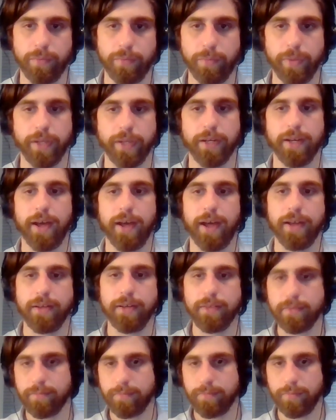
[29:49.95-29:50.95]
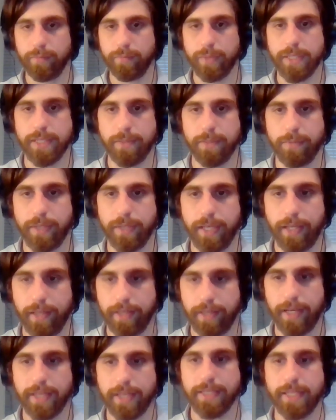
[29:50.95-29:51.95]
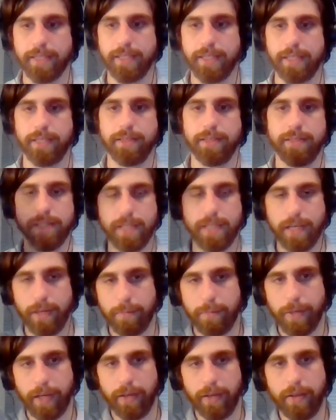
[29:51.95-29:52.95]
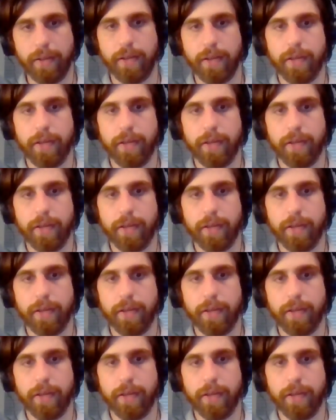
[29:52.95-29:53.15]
We could not reasonably ex ante see coming.